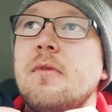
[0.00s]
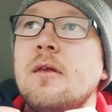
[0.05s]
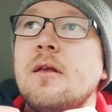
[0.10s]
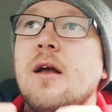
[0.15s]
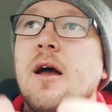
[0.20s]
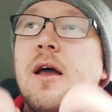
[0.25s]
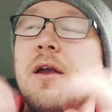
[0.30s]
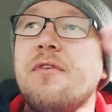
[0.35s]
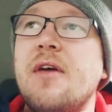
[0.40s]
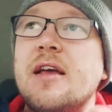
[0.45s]

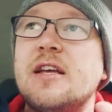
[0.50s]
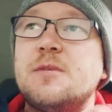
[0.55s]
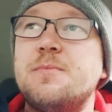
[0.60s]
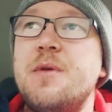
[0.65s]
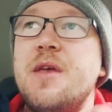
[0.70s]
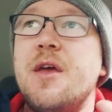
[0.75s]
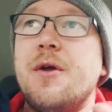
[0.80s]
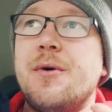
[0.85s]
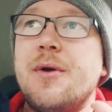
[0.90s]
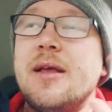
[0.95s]
kind of
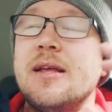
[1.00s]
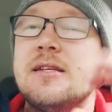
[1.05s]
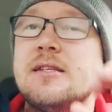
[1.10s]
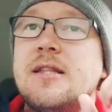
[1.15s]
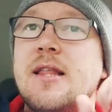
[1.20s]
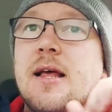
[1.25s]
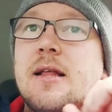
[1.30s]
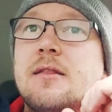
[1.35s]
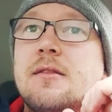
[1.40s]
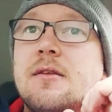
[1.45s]
experience
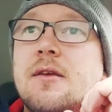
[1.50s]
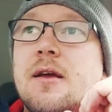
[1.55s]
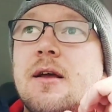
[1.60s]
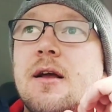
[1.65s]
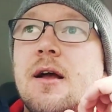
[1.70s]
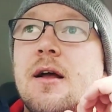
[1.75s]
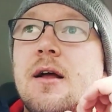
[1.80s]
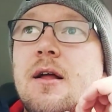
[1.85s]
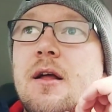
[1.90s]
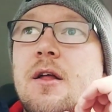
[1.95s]
that
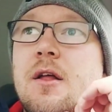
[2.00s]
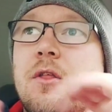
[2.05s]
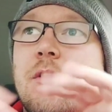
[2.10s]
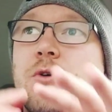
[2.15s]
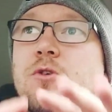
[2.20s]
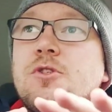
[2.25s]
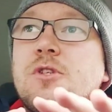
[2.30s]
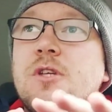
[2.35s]
uh, those